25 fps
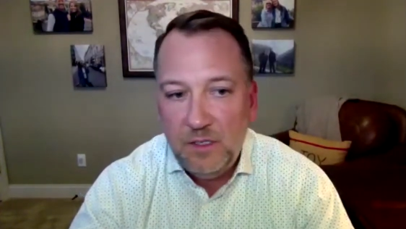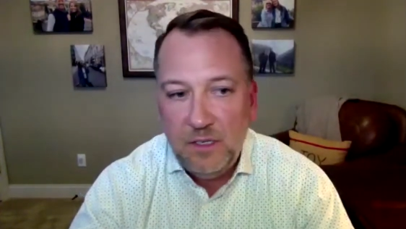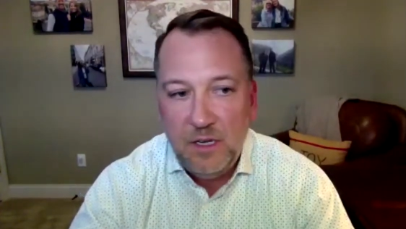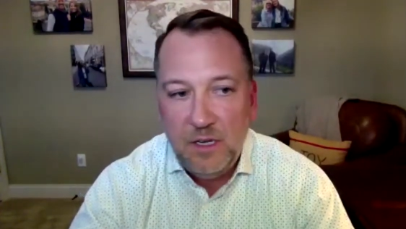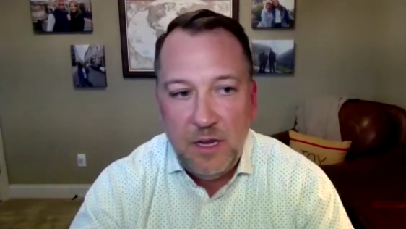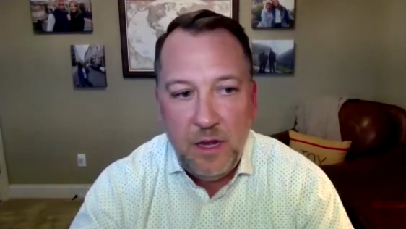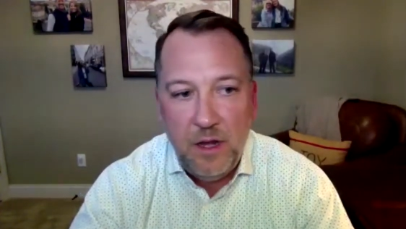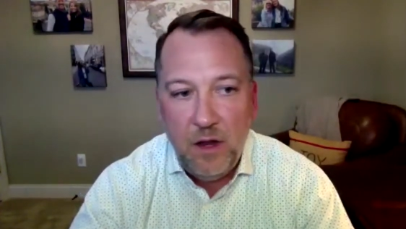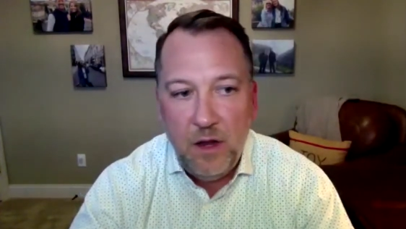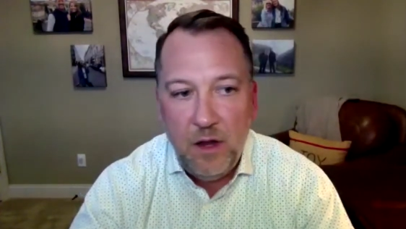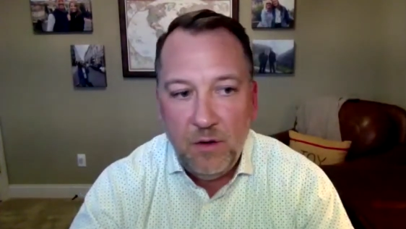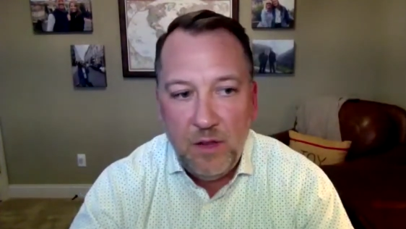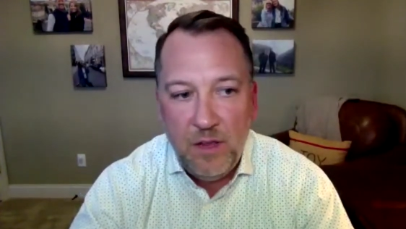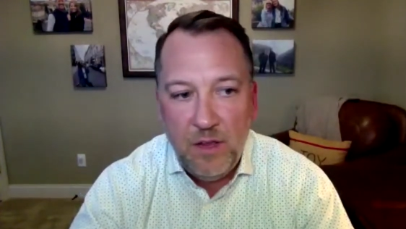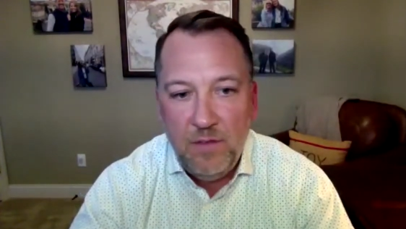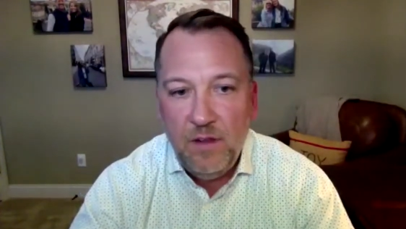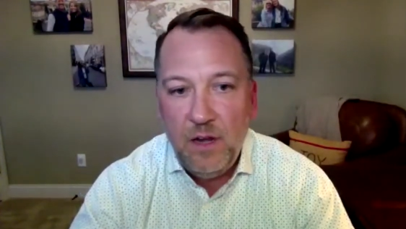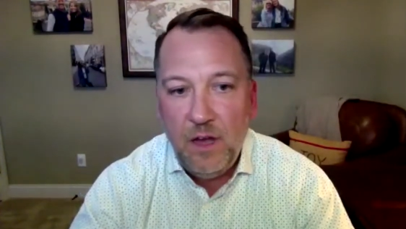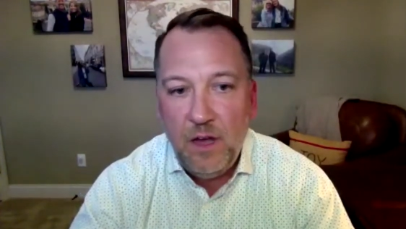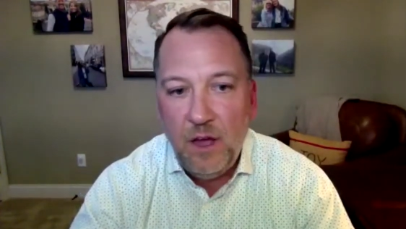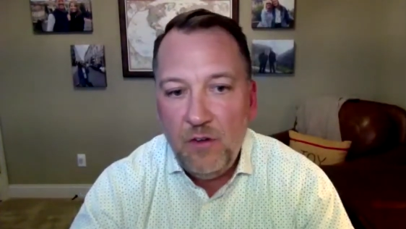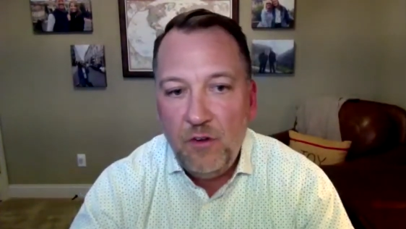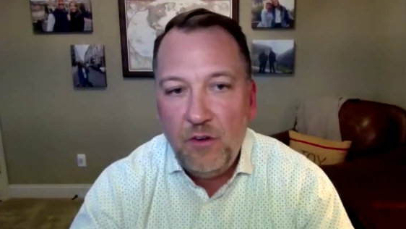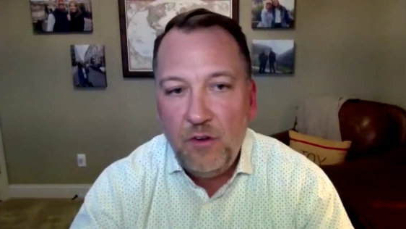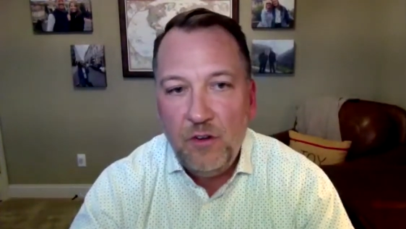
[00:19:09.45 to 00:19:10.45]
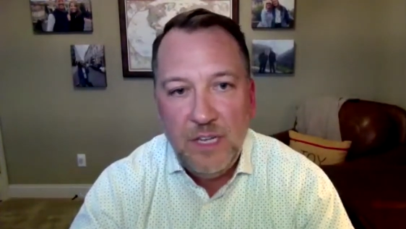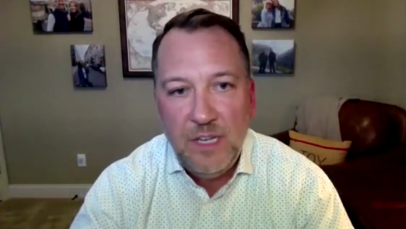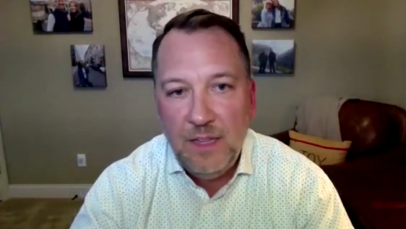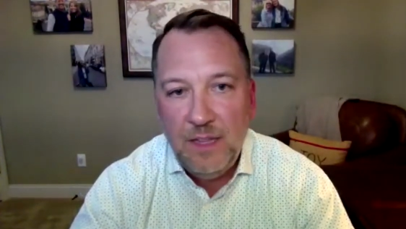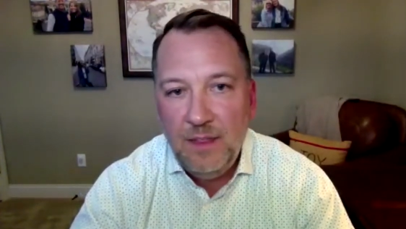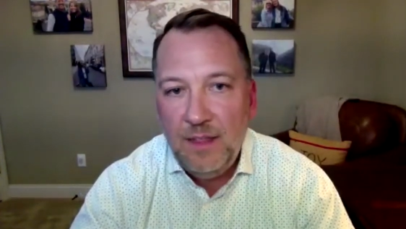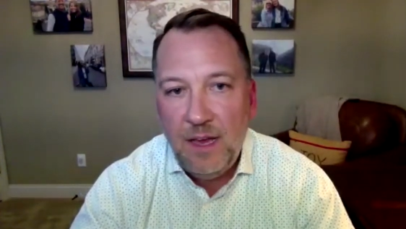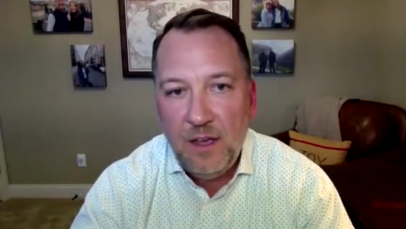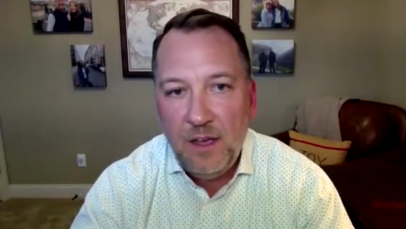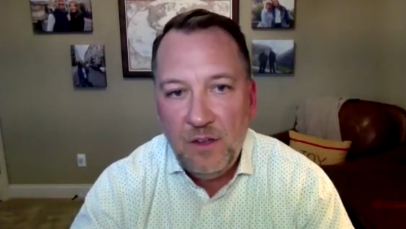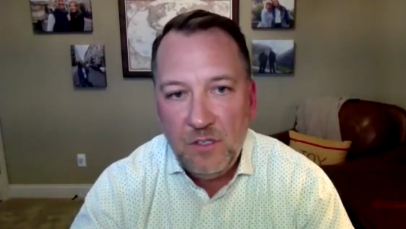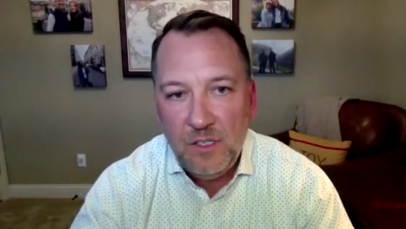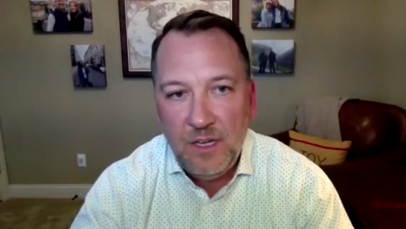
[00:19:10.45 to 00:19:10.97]
even under
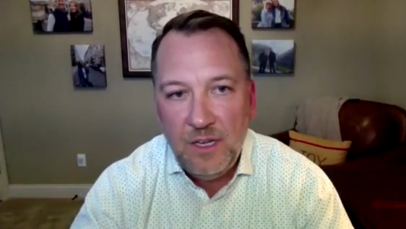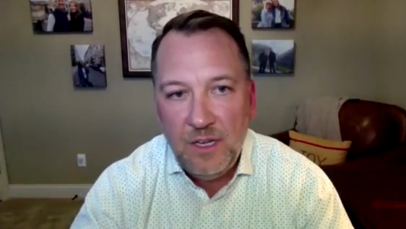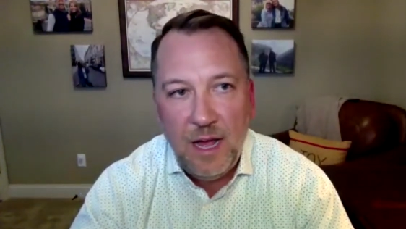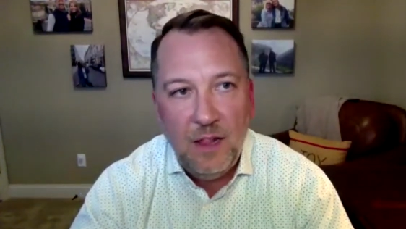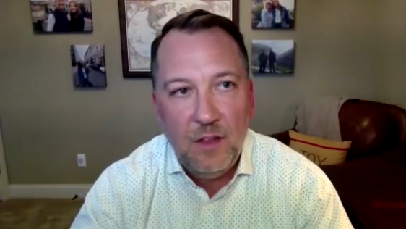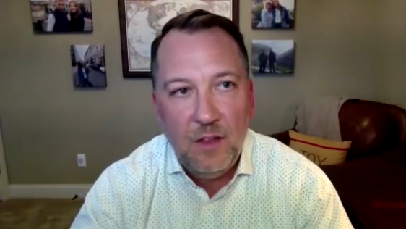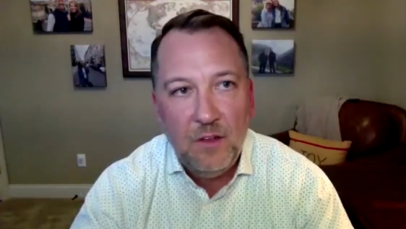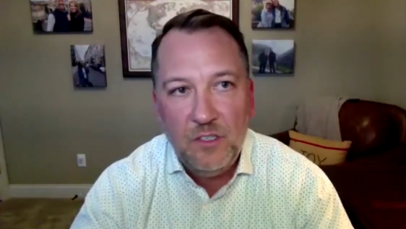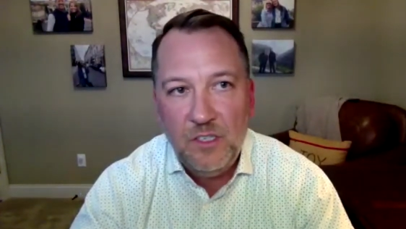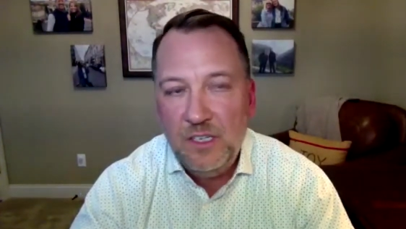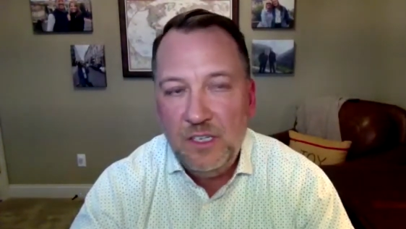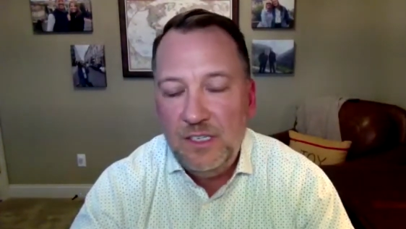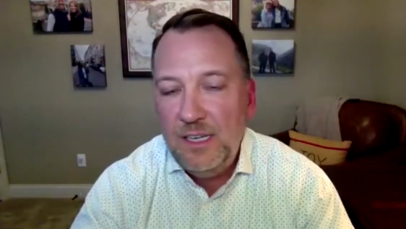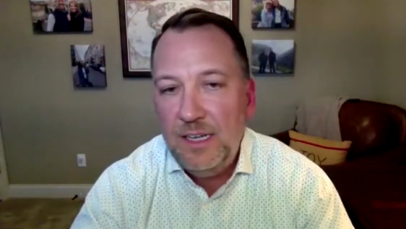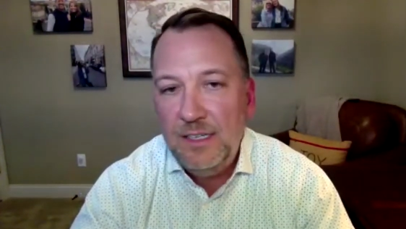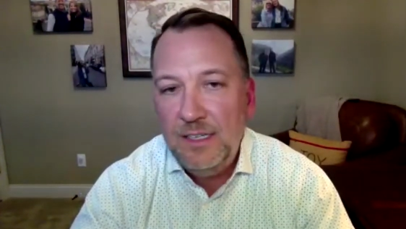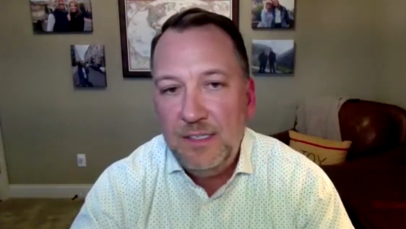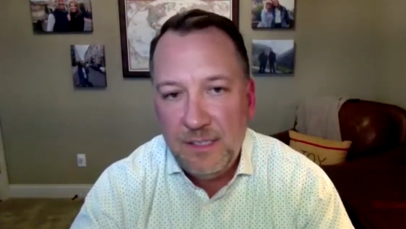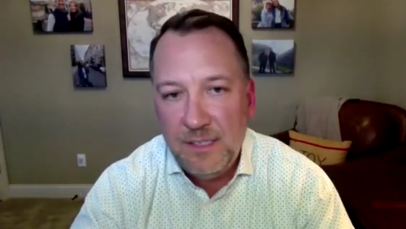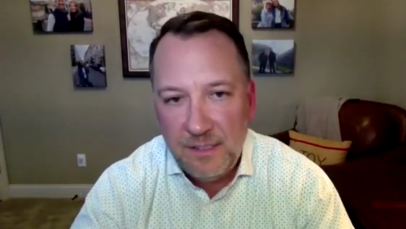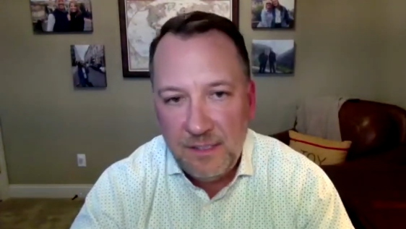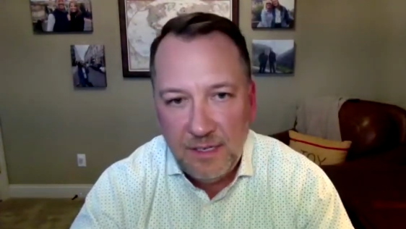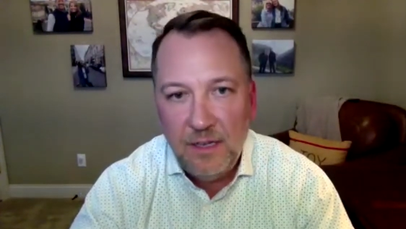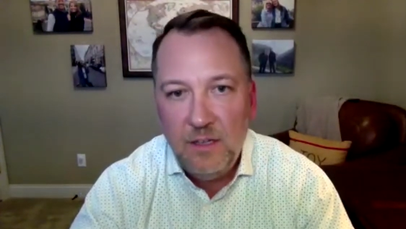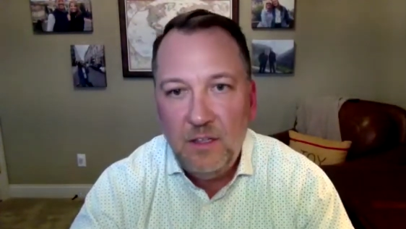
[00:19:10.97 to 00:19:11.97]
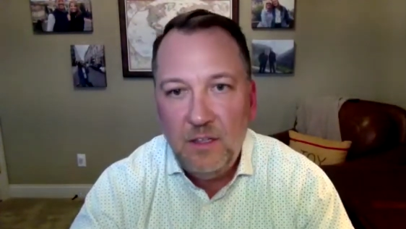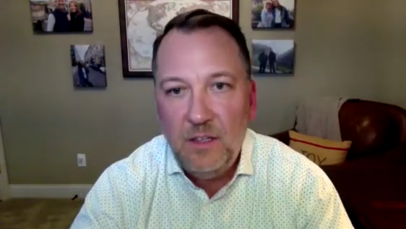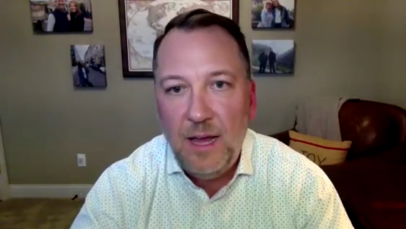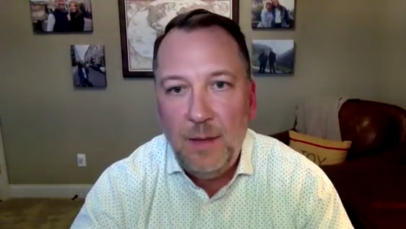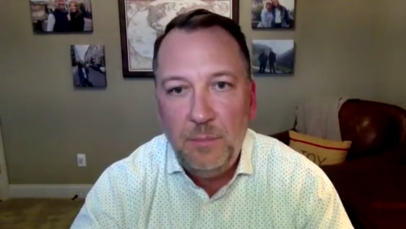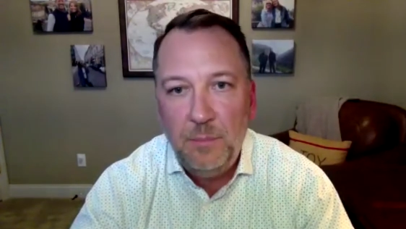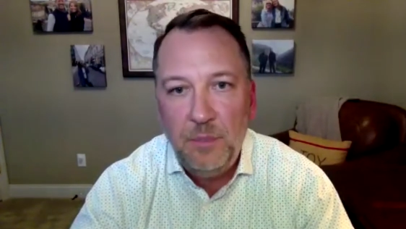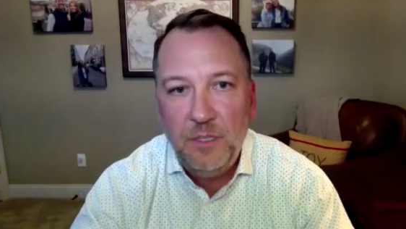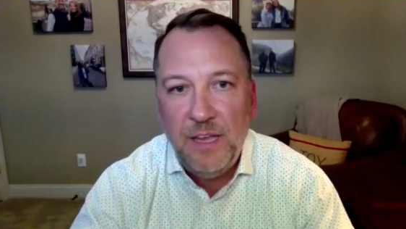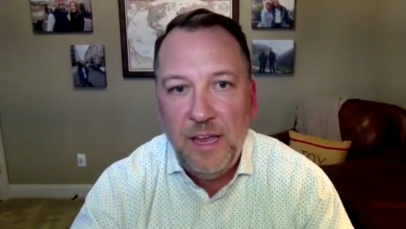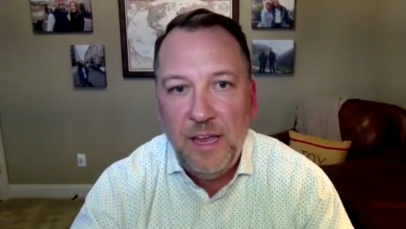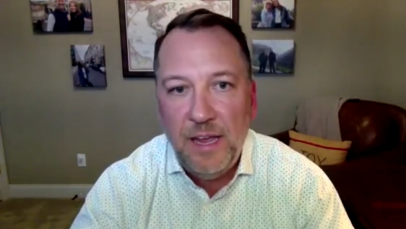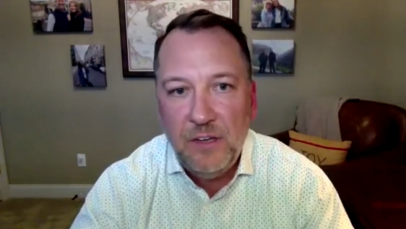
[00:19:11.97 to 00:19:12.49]
$10,000 to test a single
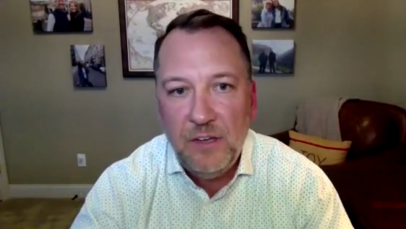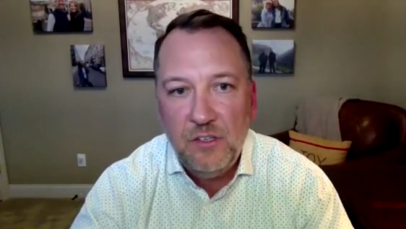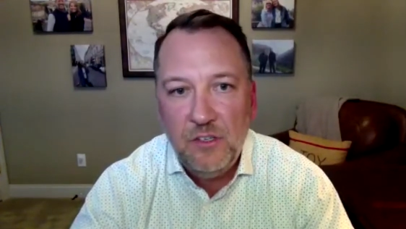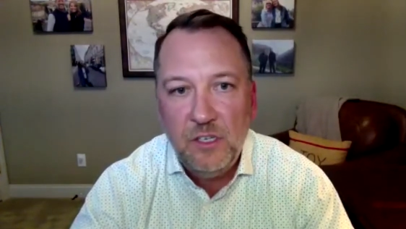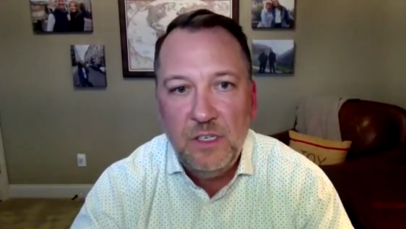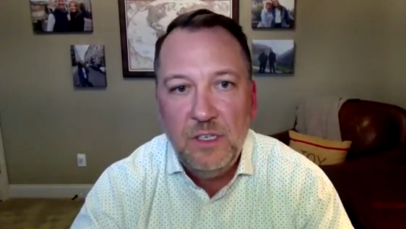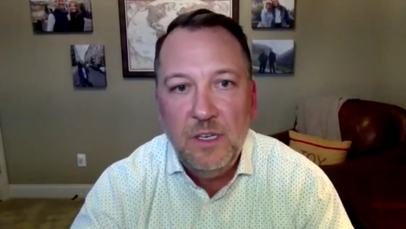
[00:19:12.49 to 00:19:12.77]
application.